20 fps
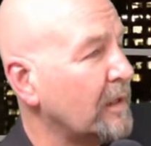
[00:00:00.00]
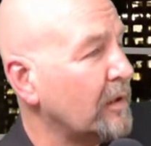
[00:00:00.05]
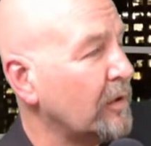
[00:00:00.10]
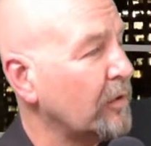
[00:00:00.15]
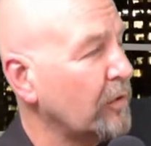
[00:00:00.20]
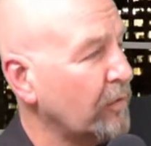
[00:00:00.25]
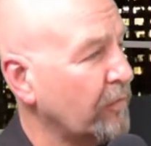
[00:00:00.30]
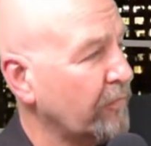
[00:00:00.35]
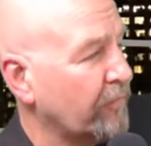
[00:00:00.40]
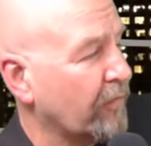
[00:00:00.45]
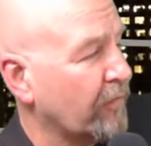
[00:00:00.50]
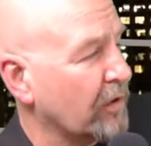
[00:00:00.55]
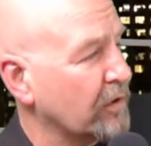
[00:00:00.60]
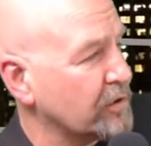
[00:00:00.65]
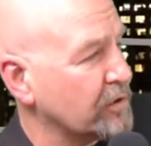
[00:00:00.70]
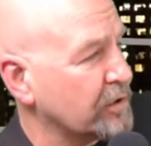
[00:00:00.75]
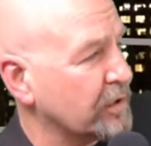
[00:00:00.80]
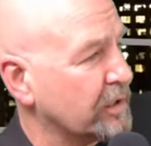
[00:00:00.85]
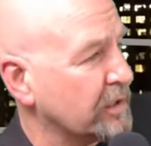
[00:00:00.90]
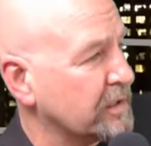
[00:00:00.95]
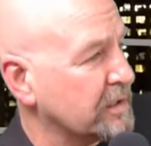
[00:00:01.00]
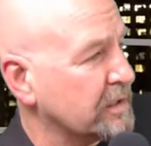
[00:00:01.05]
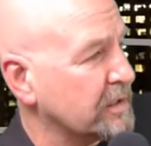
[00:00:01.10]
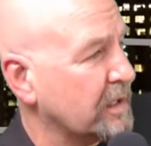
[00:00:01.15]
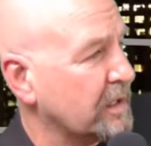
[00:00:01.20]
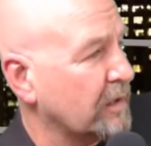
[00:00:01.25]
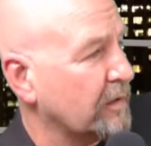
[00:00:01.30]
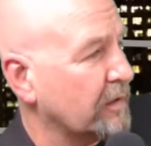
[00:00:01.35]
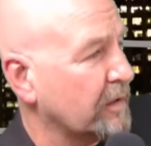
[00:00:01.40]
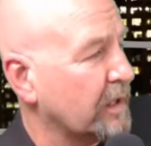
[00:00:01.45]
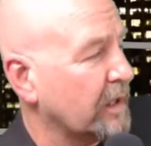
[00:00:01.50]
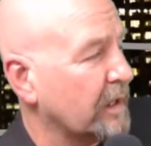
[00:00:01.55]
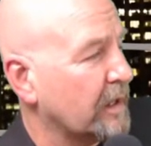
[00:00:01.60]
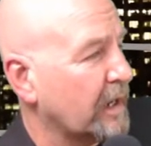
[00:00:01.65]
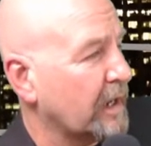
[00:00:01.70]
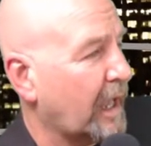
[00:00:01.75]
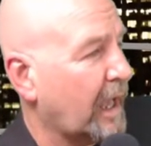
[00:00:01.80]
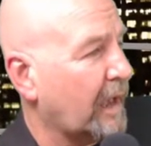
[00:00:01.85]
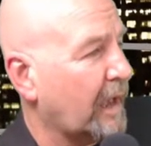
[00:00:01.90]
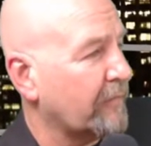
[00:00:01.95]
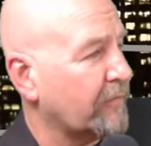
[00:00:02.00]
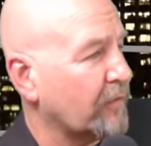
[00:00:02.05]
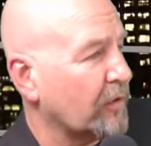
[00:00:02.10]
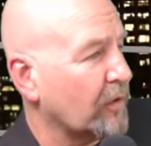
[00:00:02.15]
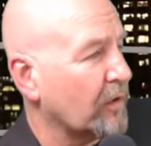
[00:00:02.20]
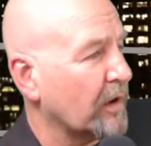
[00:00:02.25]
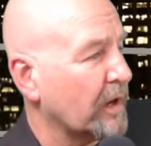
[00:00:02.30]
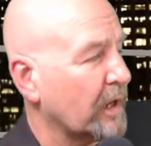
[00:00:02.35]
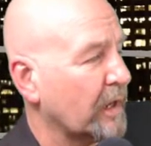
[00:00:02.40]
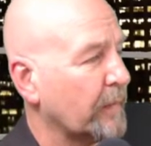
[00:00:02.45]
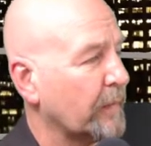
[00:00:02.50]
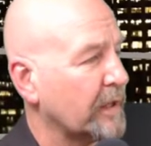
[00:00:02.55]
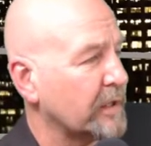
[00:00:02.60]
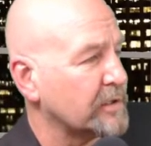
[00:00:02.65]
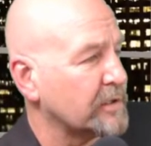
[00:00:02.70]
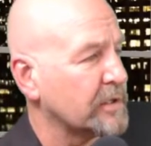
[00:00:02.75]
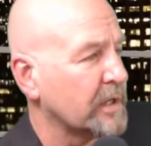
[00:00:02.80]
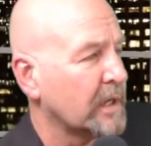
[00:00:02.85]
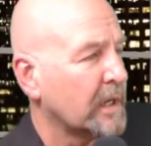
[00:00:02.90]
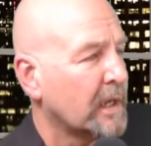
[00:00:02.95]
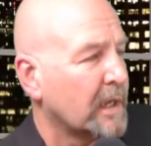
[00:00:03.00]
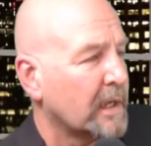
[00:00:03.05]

U versions that have your image.